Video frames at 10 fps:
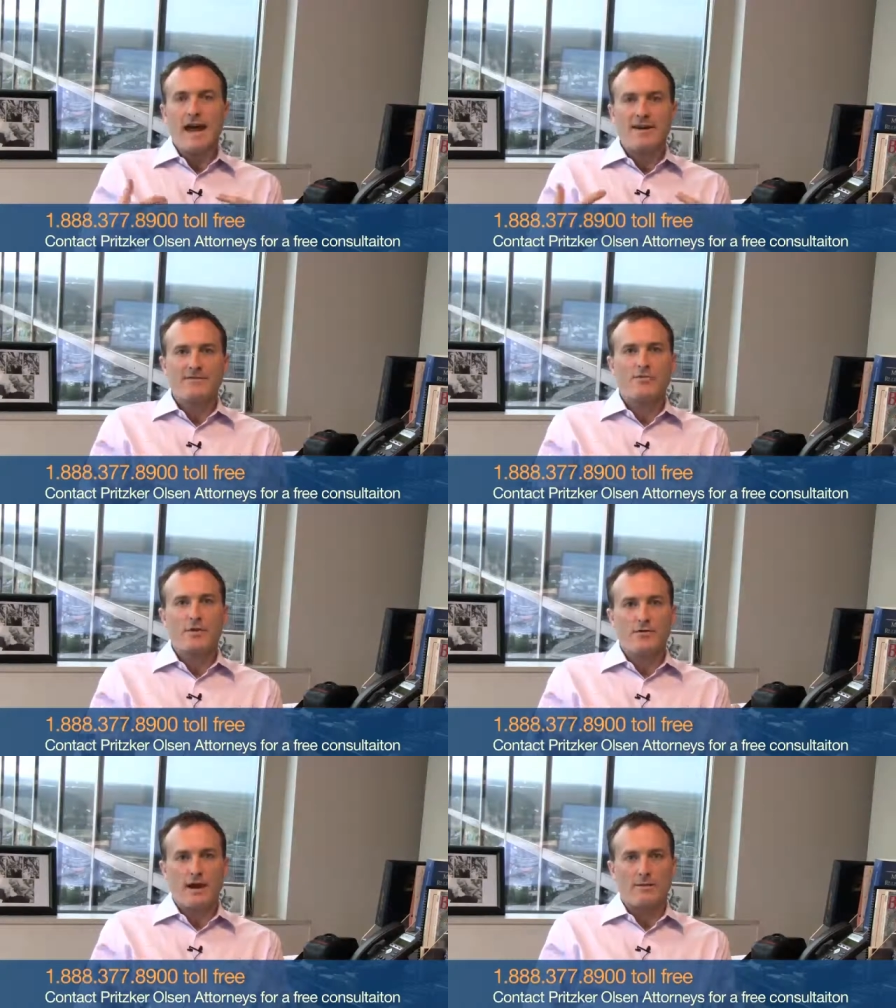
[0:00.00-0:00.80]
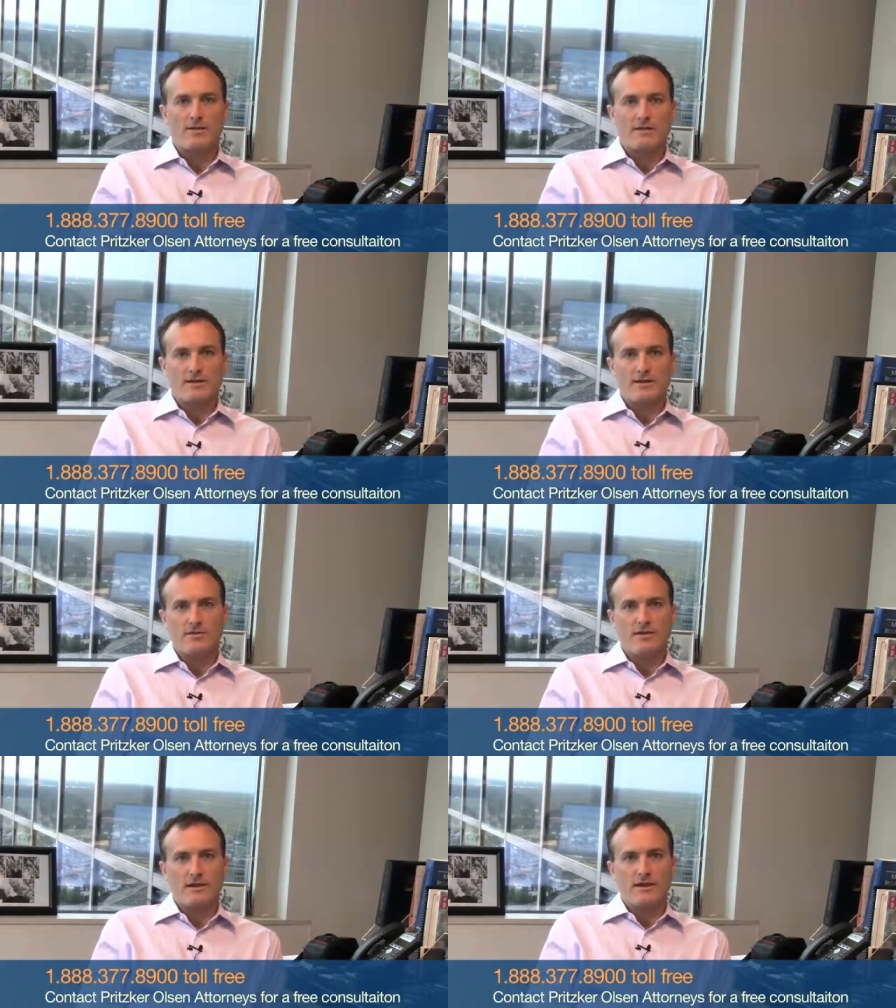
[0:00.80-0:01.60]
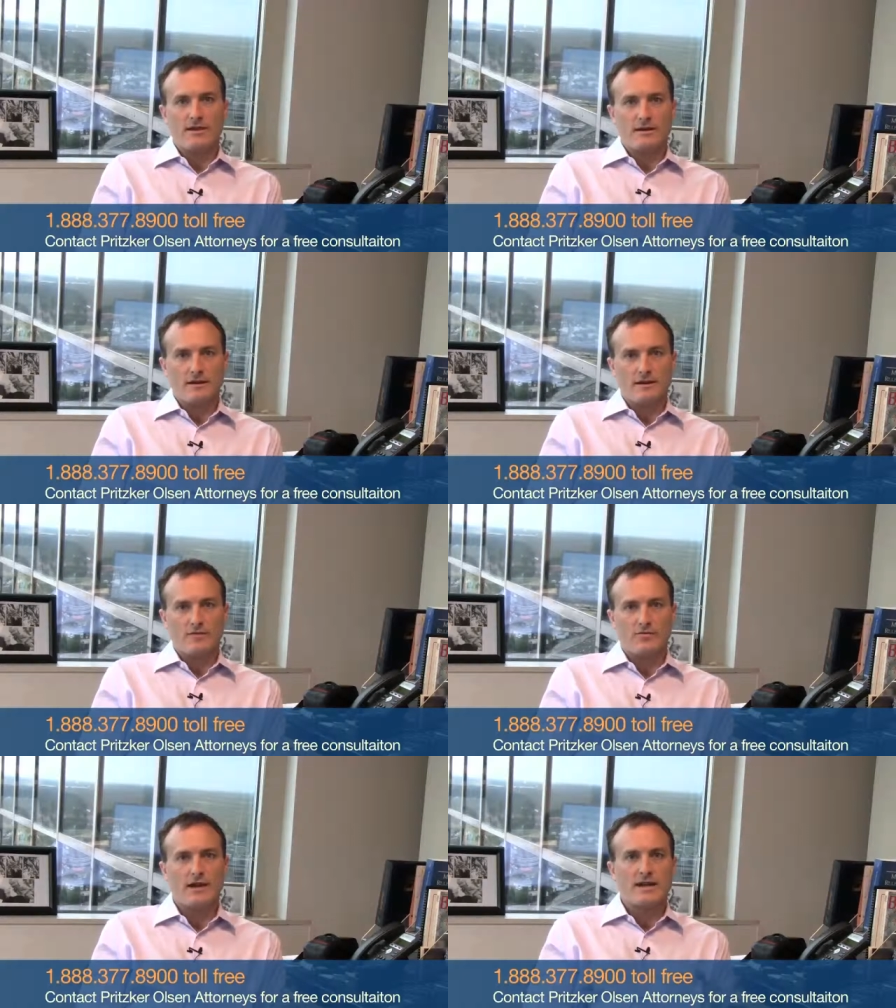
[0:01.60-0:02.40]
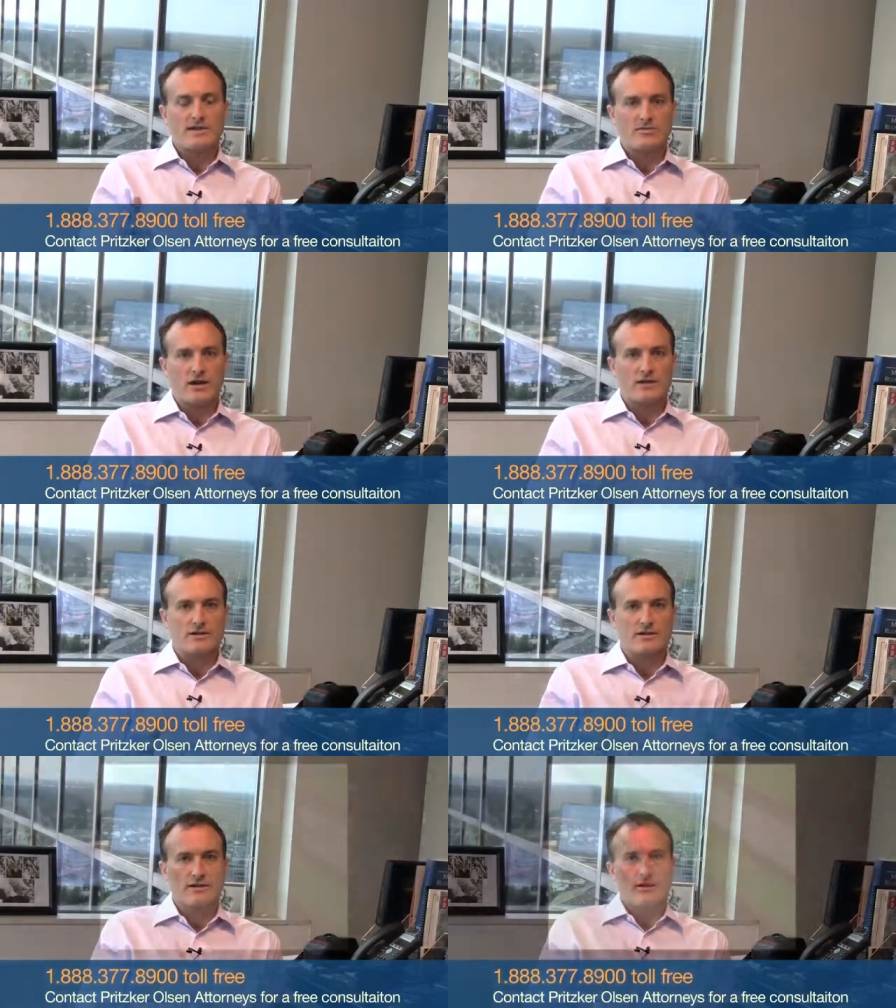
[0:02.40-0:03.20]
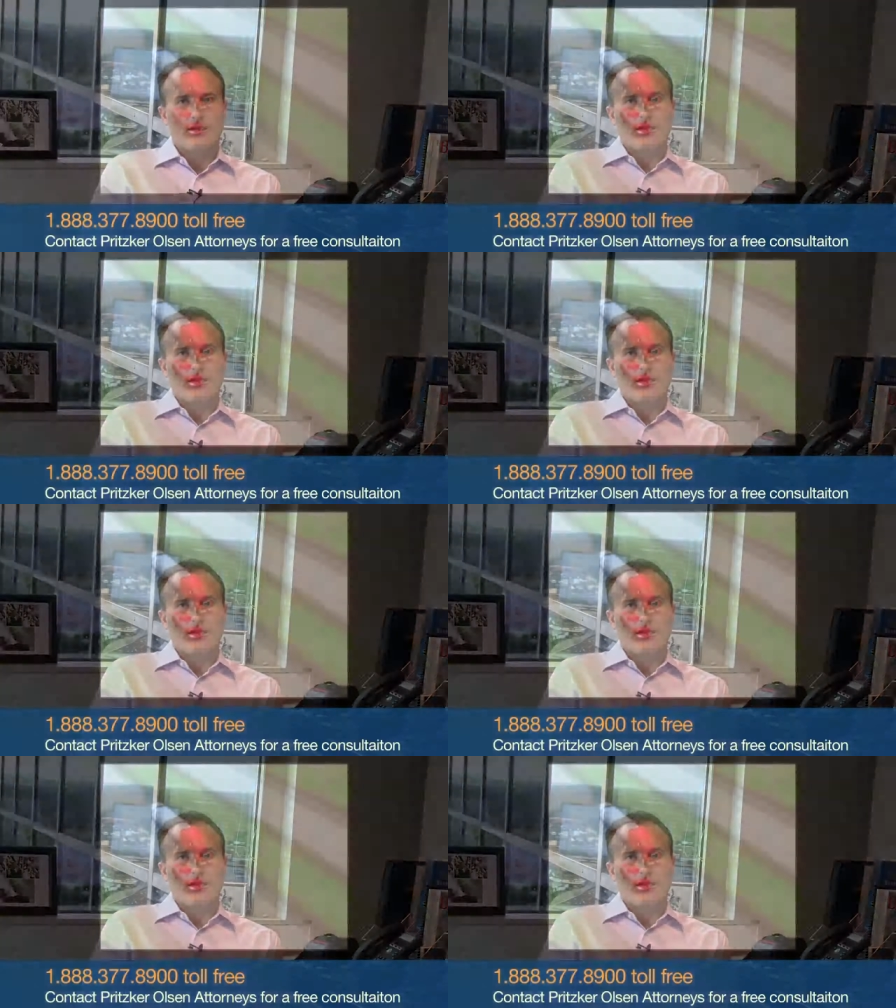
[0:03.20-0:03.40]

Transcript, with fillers: After we were able to do the uh, reconstruction,